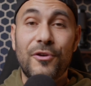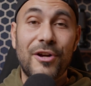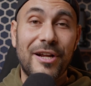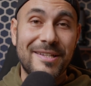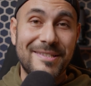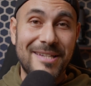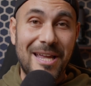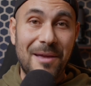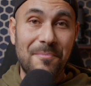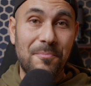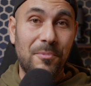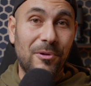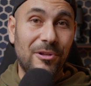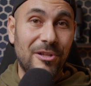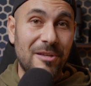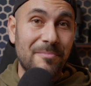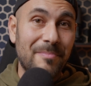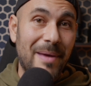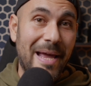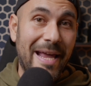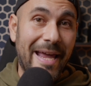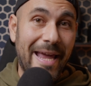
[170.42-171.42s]
For example,
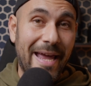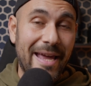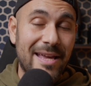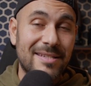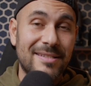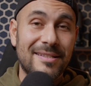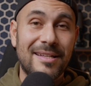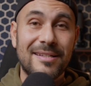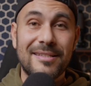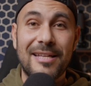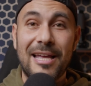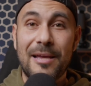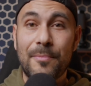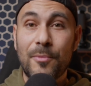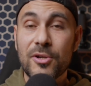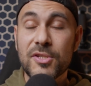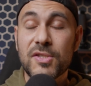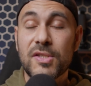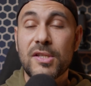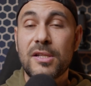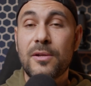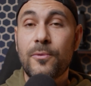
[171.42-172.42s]
in my case that I
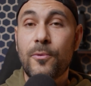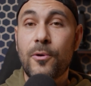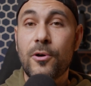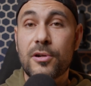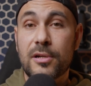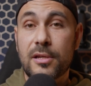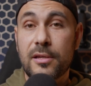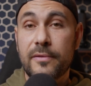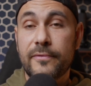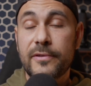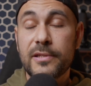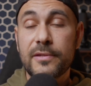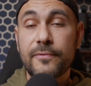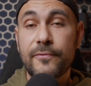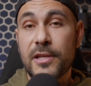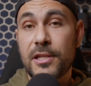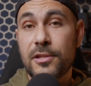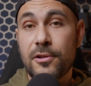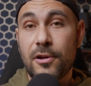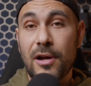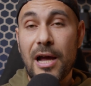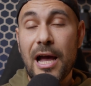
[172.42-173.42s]
mostly work with
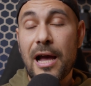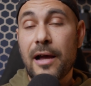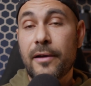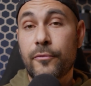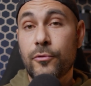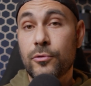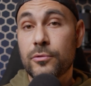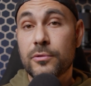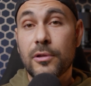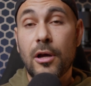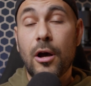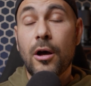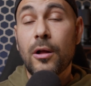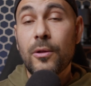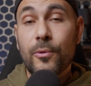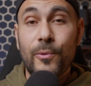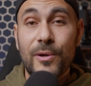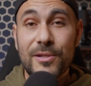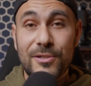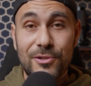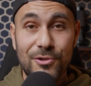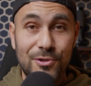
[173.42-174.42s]
video, I would
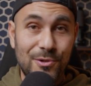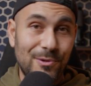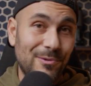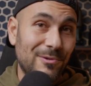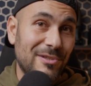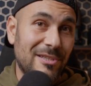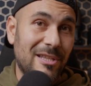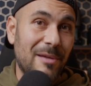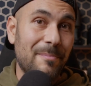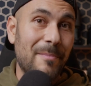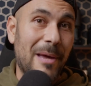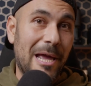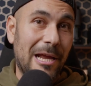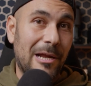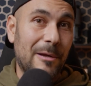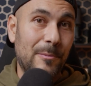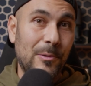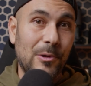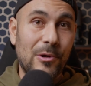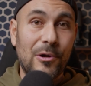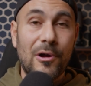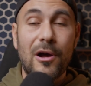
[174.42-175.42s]
always choose the
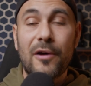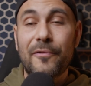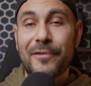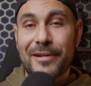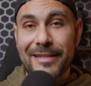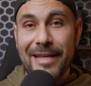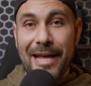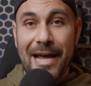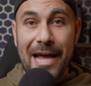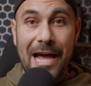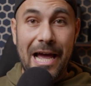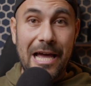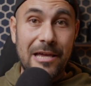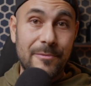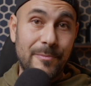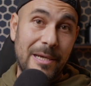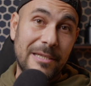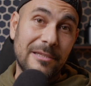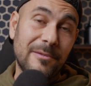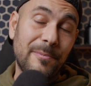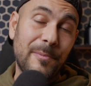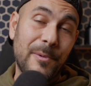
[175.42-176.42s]
MacBook over the
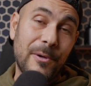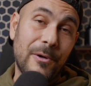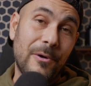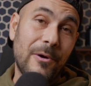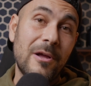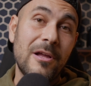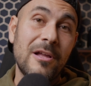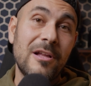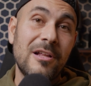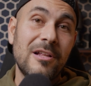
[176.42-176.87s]
iPad Pro,